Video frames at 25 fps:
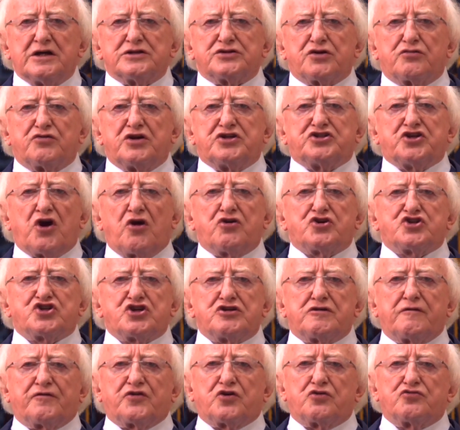the
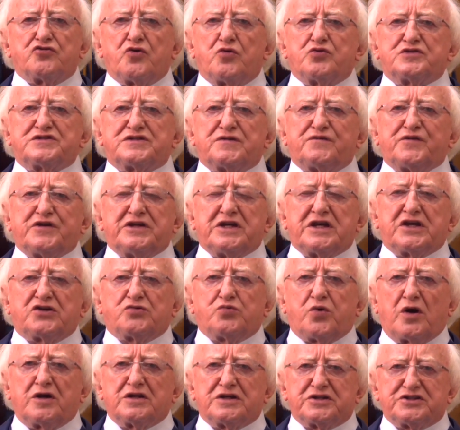reduction of corrosive
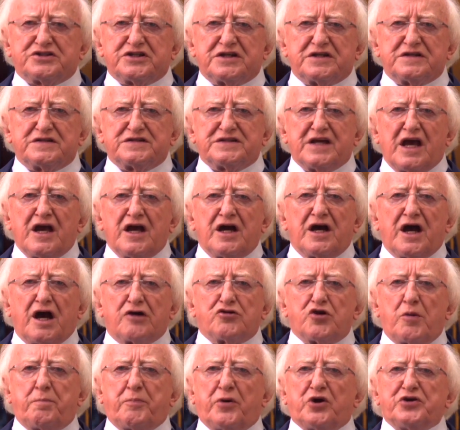inequalities,
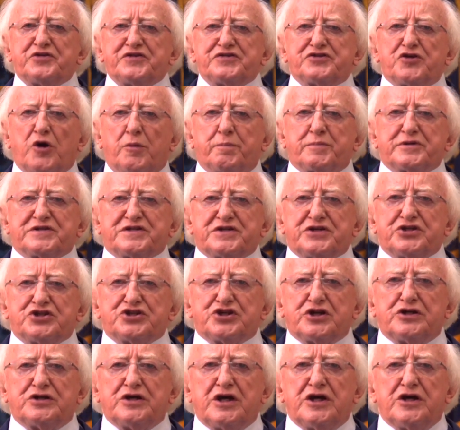a robust
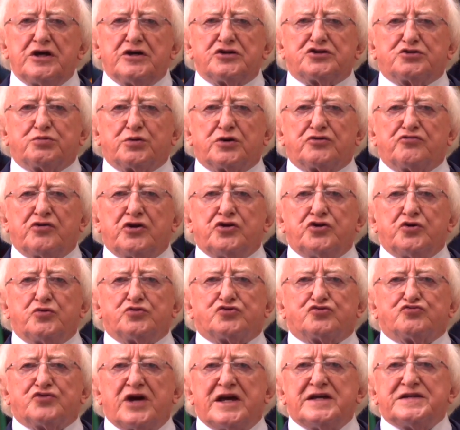opposition to a
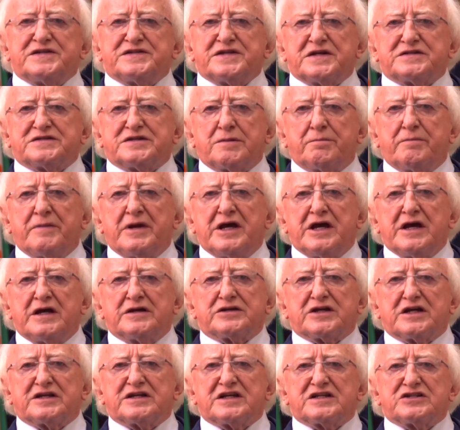renewed racism
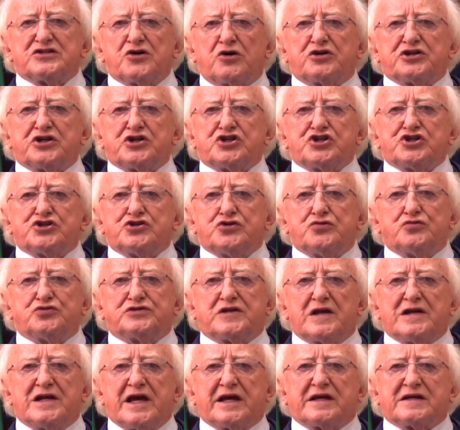that has not eschewed
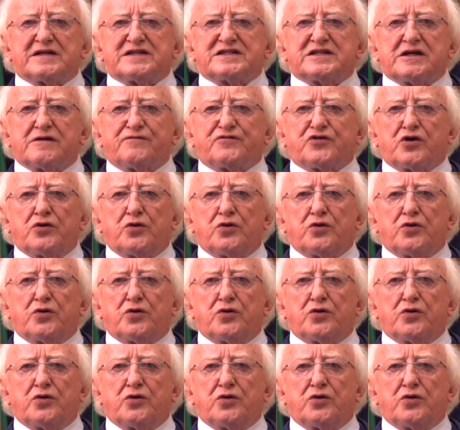the legacy of